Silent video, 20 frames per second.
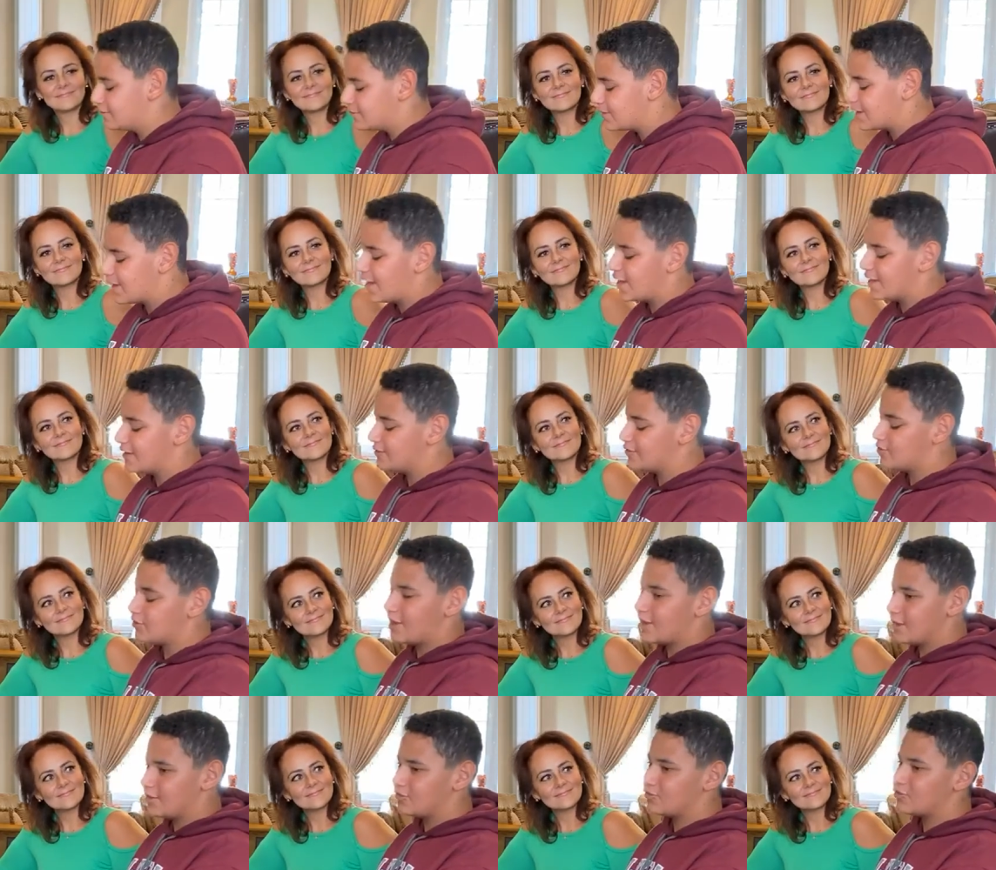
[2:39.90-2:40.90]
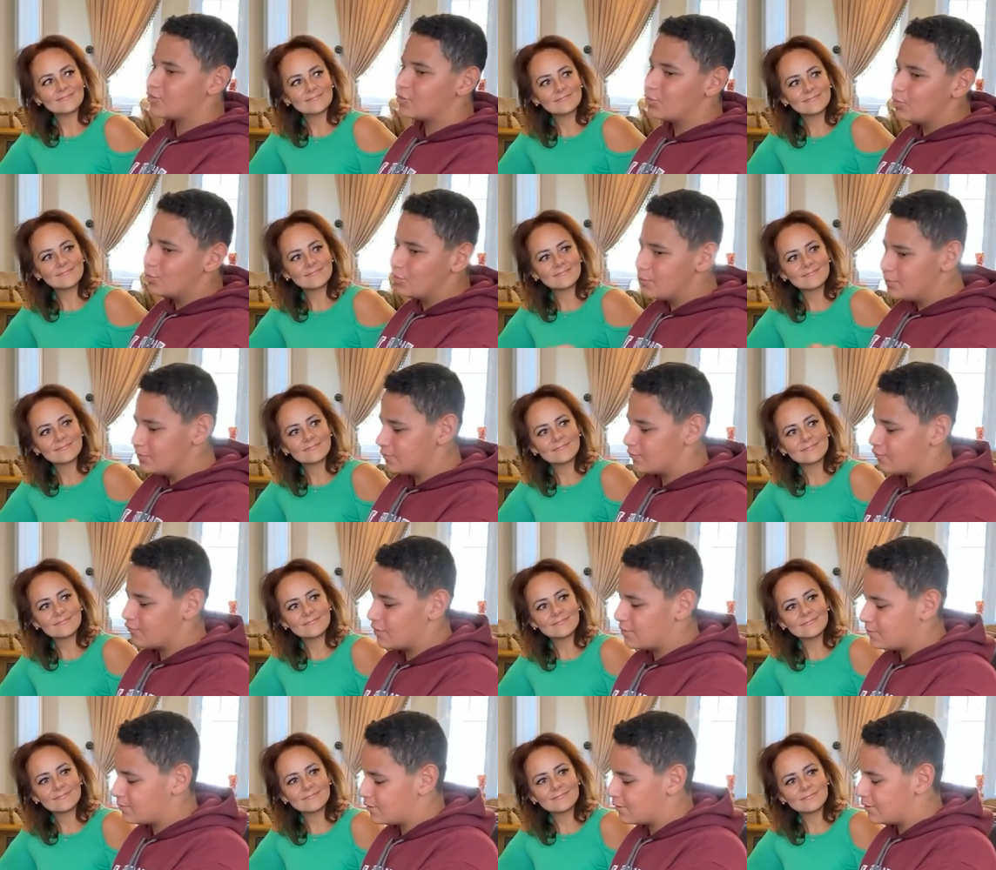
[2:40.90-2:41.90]
Speaker 1: I had, I had school from,
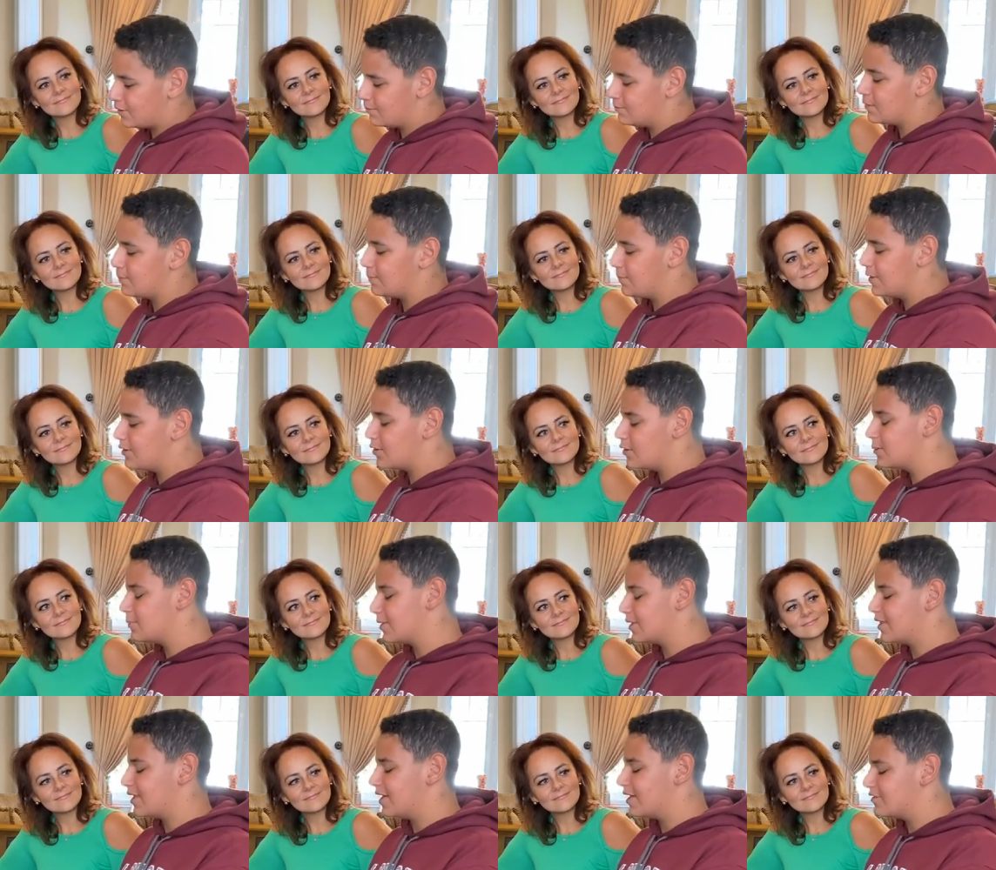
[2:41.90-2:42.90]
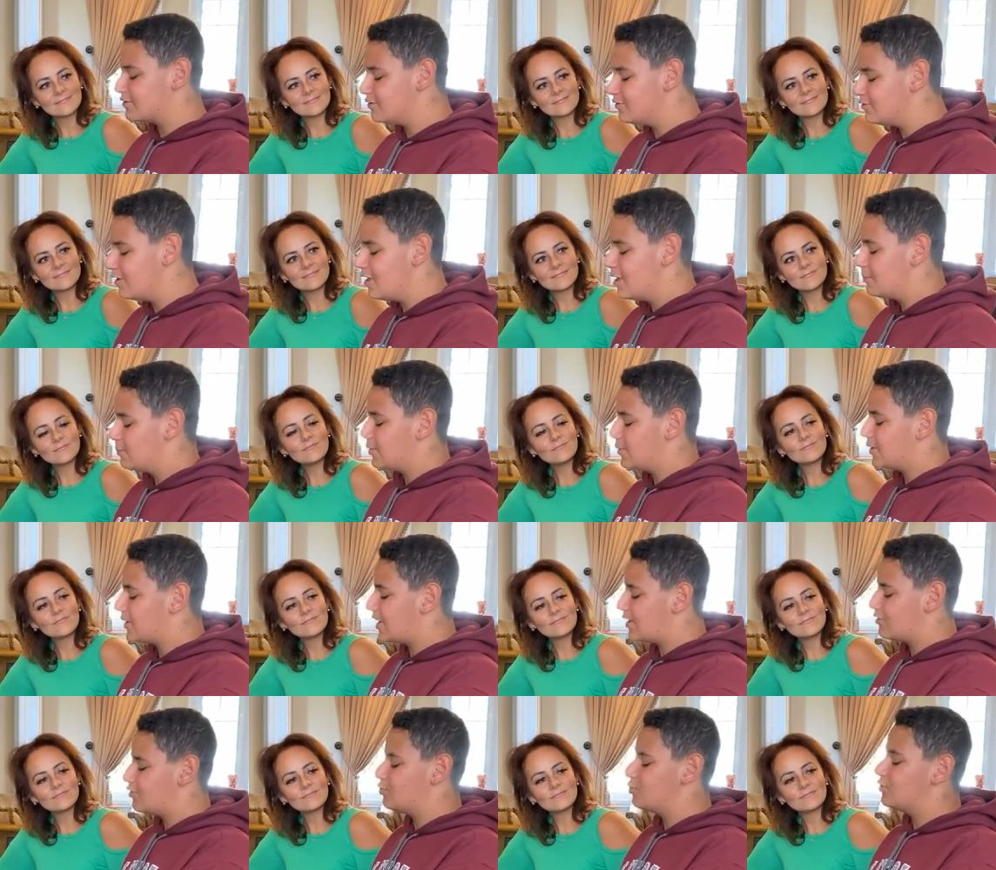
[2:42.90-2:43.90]
uh, depending on my classes, but
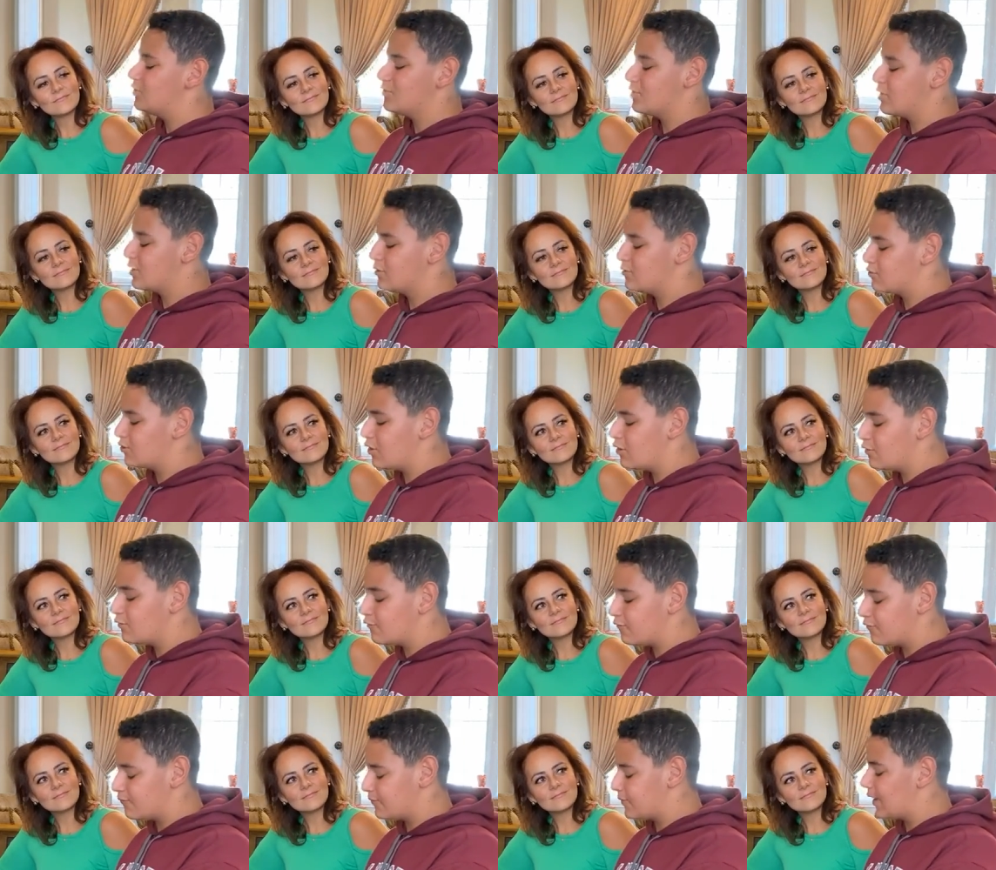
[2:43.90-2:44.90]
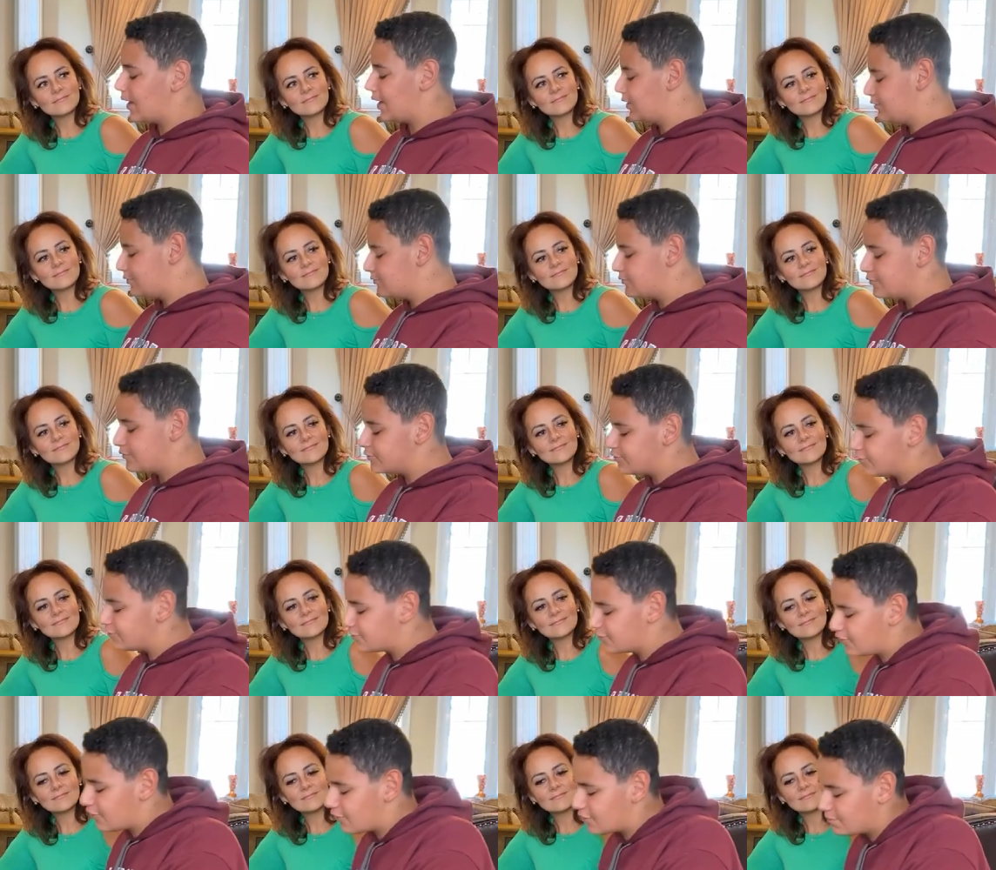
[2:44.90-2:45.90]
as soon as I was off, I just
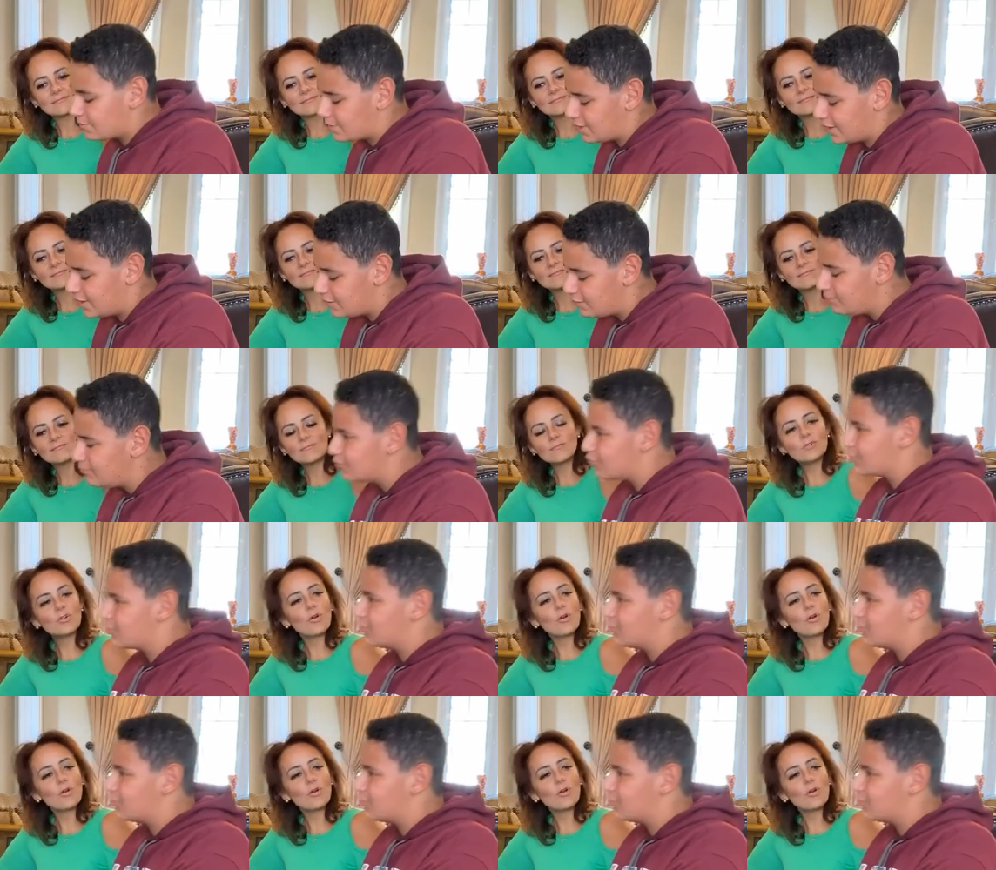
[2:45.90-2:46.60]
started playing. So.